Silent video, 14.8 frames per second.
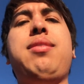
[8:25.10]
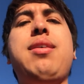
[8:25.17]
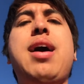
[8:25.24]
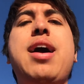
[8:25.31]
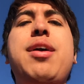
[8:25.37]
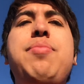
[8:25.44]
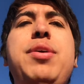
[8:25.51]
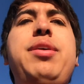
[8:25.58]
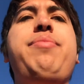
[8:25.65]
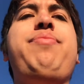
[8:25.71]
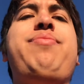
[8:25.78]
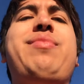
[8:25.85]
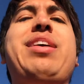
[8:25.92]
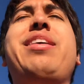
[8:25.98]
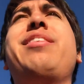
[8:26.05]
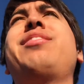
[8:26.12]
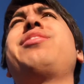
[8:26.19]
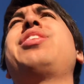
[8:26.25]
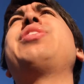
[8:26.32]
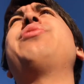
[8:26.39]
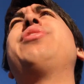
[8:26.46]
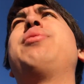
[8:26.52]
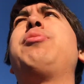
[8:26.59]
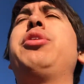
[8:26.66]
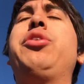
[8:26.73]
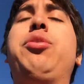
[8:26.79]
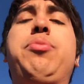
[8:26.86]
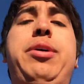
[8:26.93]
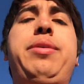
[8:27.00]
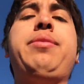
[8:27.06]
I-Beam, and it'll heal them a
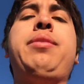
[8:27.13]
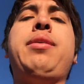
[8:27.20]
little bit.